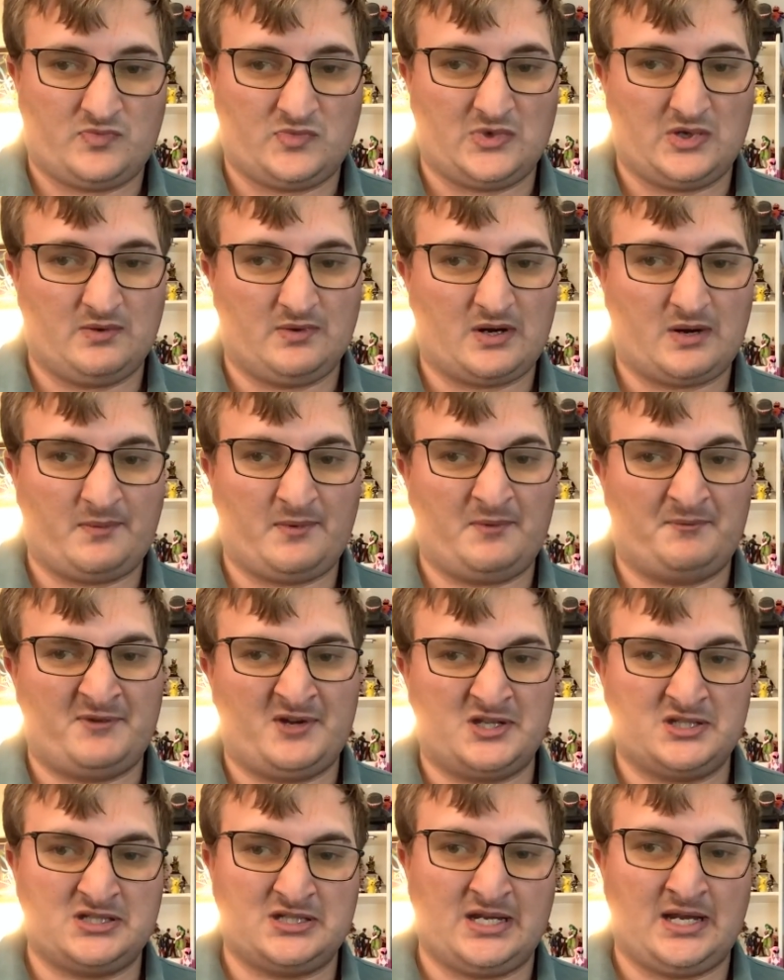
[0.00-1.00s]
No, a couple of
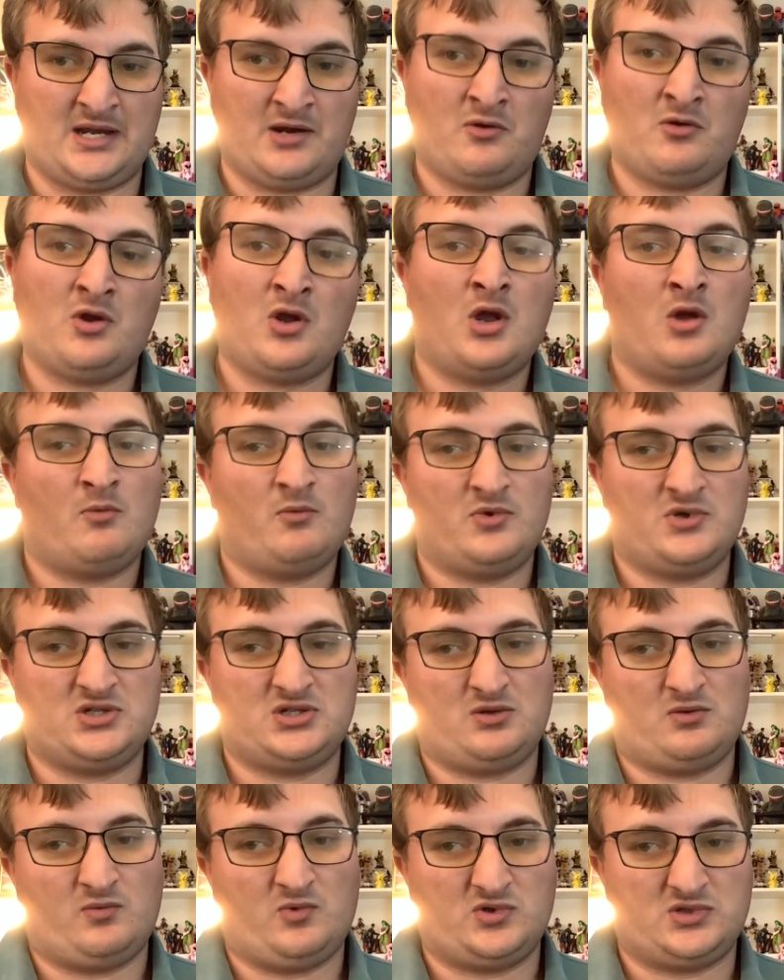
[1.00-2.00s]
months now.
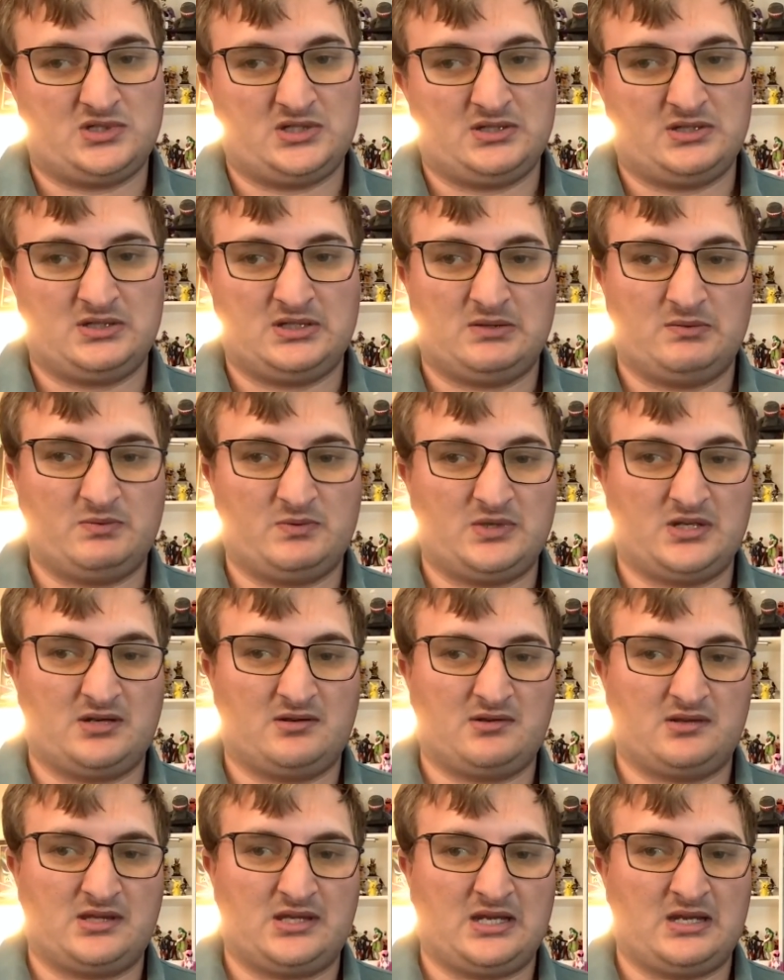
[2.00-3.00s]
Recently, once she. Pretty
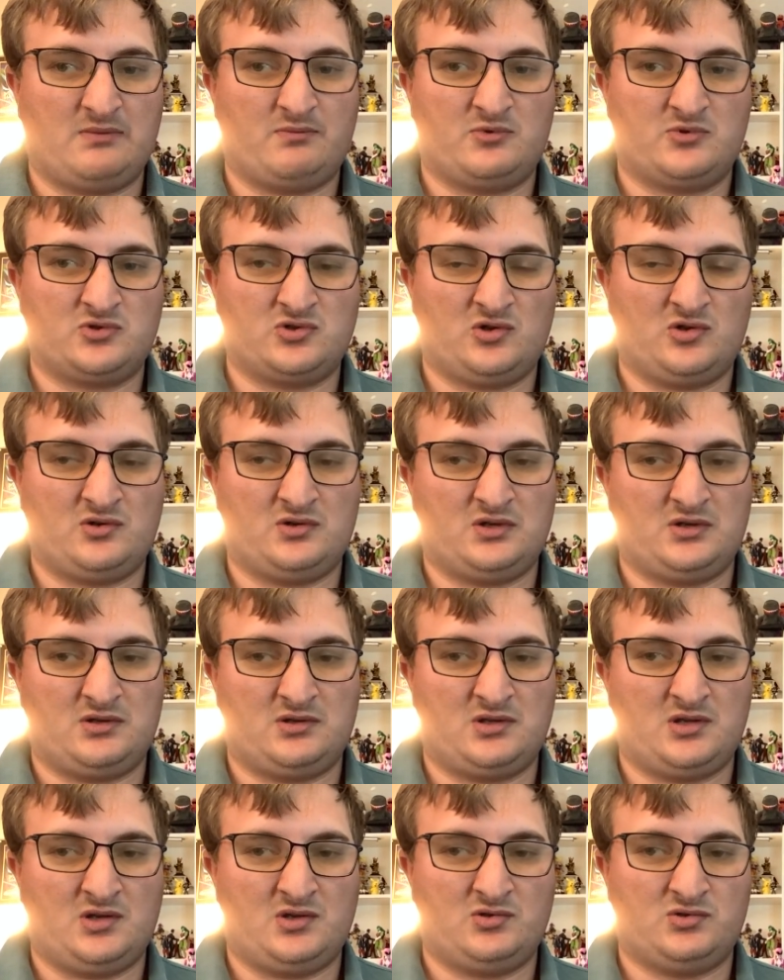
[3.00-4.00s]
good day for sure.
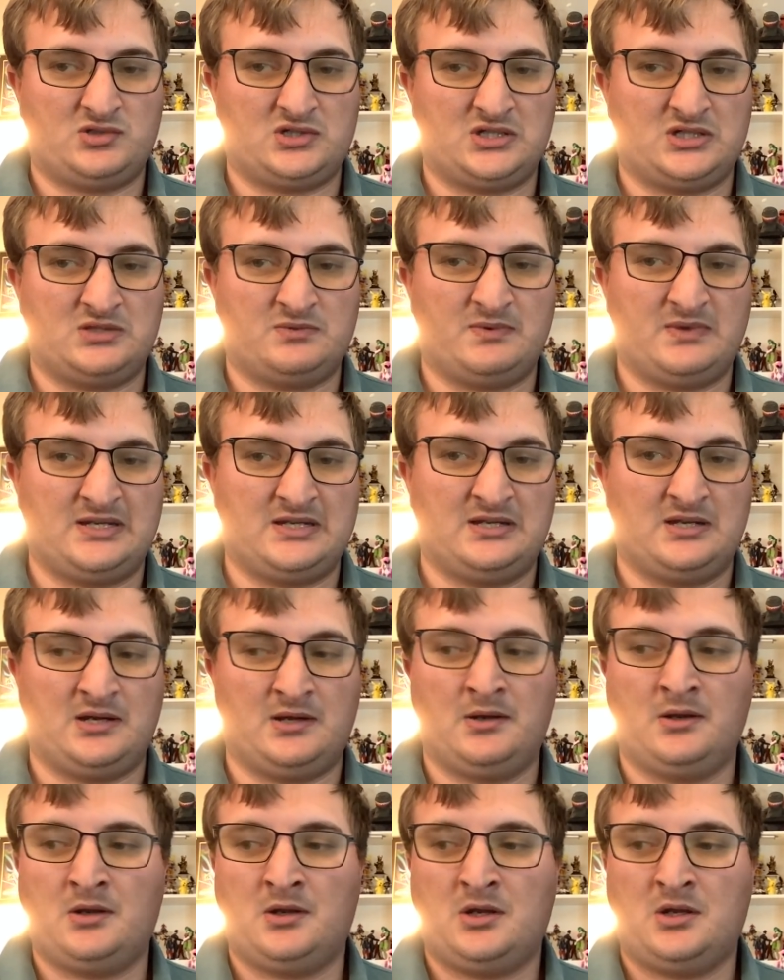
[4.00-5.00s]
You know, she's been
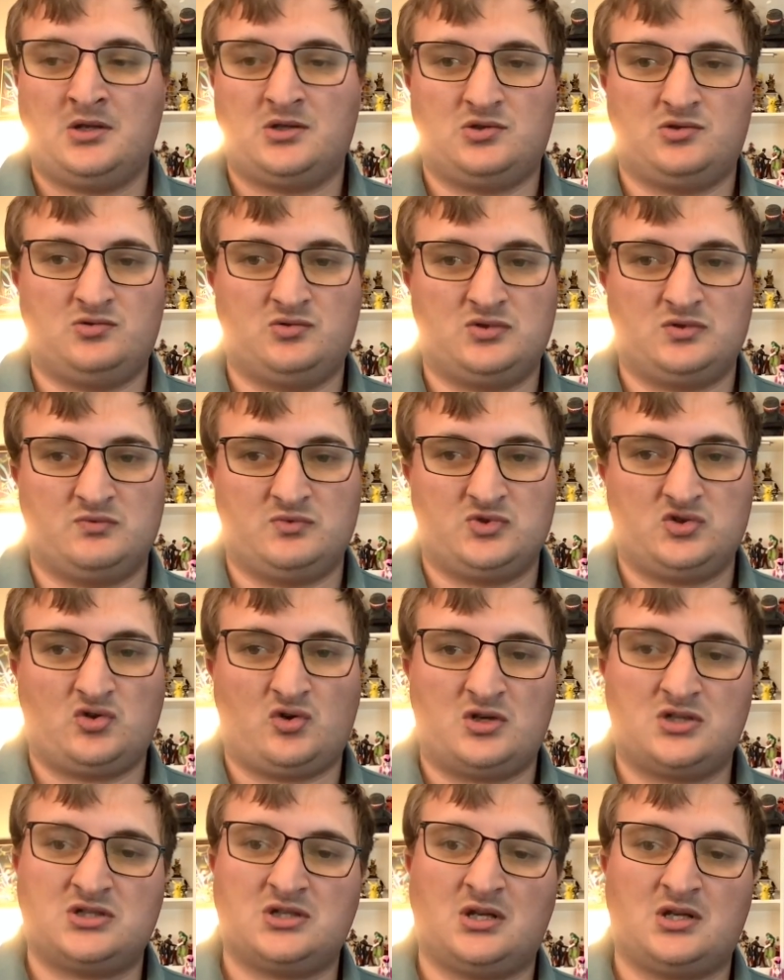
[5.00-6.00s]
doing some
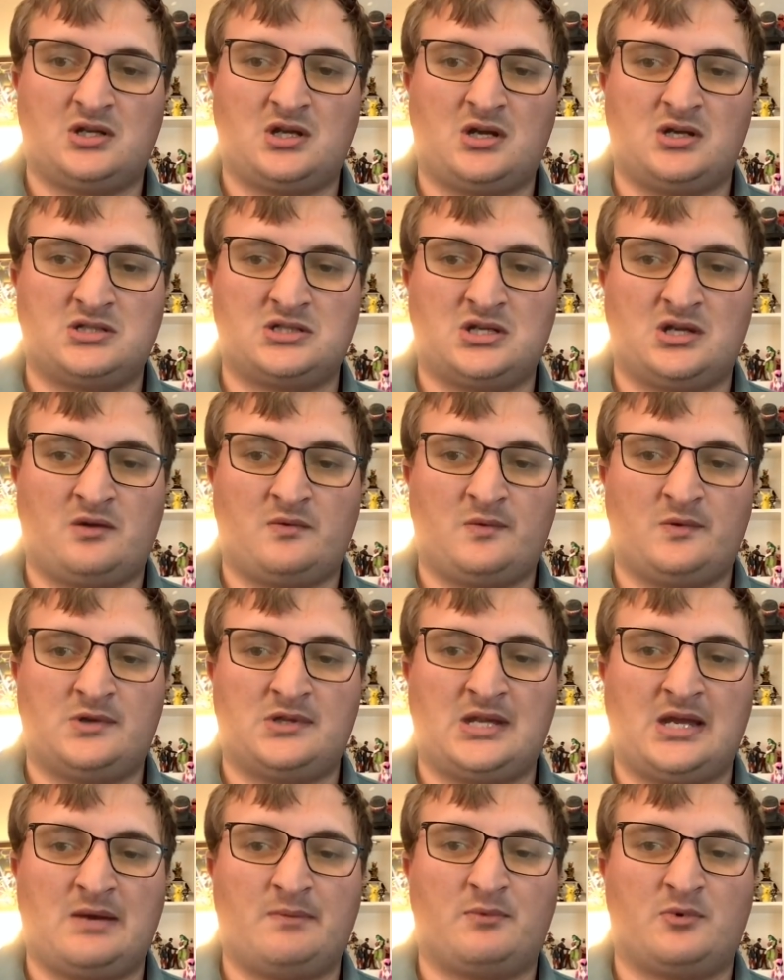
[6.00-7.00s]
shorts on also
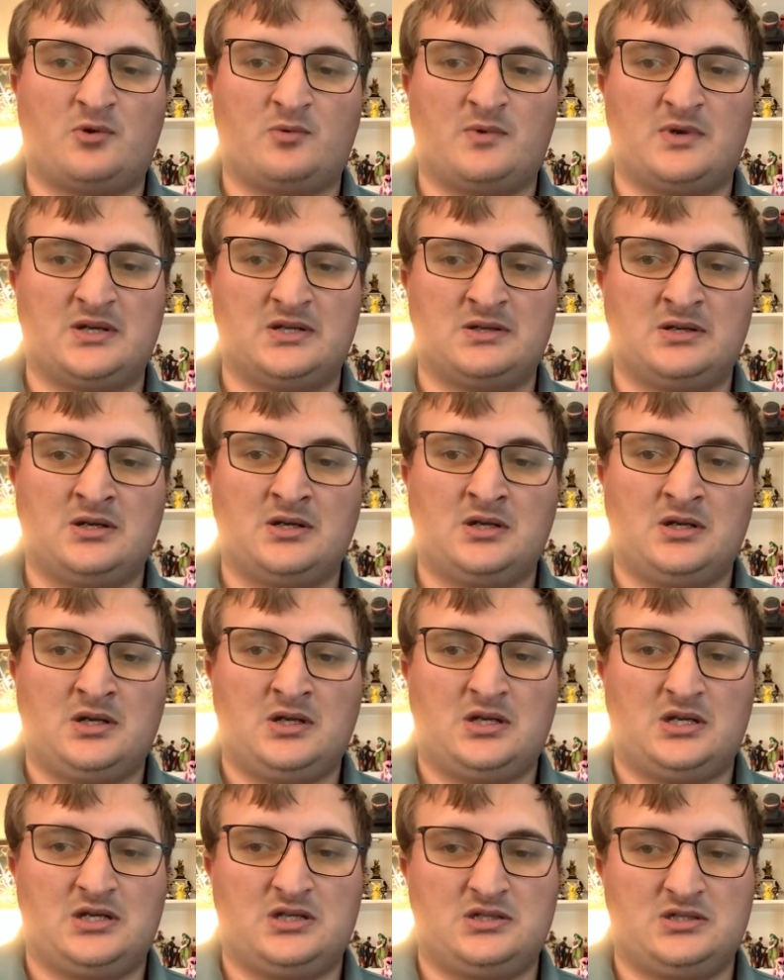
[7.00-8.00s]
with that for me.
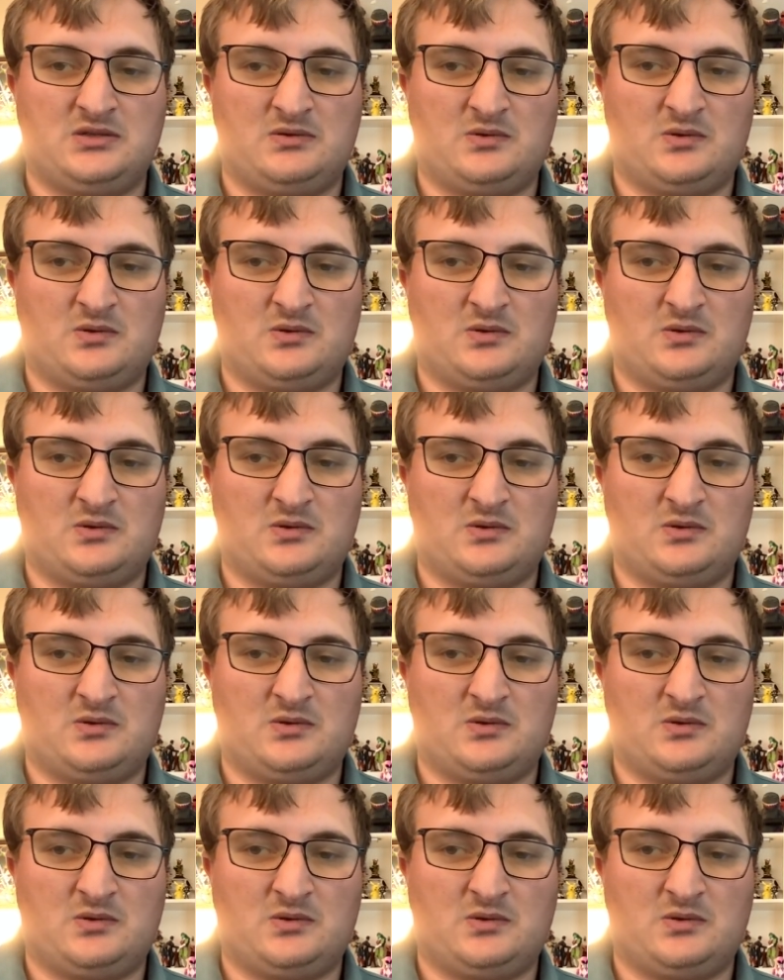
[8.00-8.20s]
And she